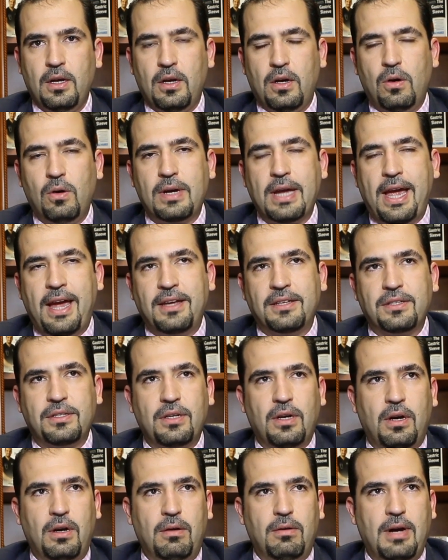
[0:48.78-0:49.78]
Okay,
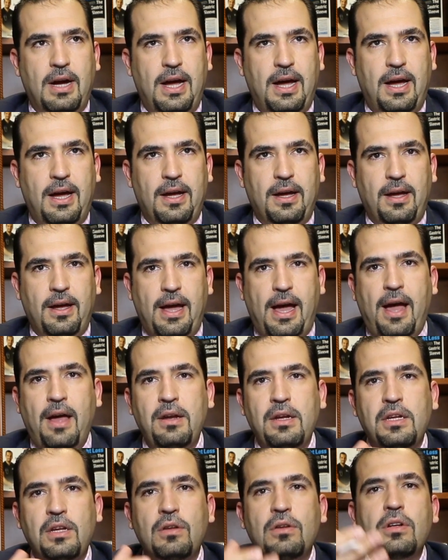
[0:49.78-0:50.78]
so how
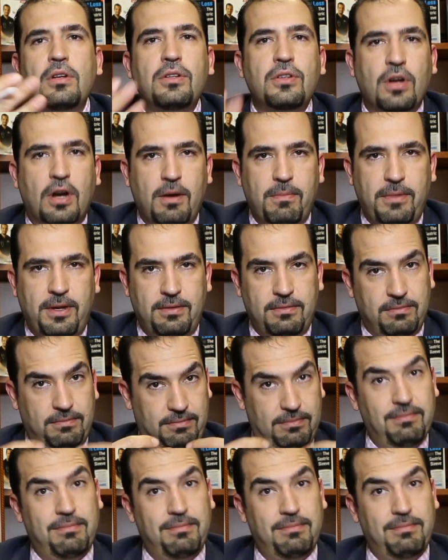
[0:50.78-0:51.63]
do you determine,